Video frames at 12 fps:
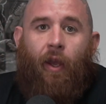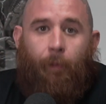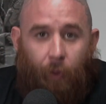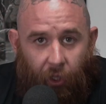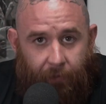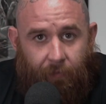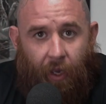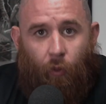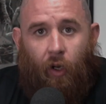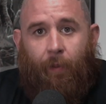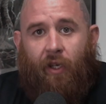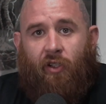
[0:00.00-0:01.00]
but I
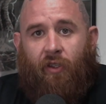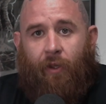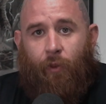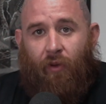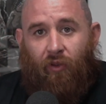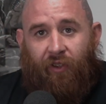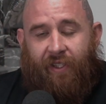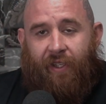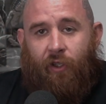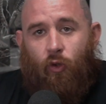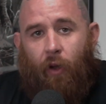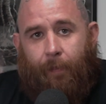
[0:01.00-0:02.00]
want to make sure that we release a new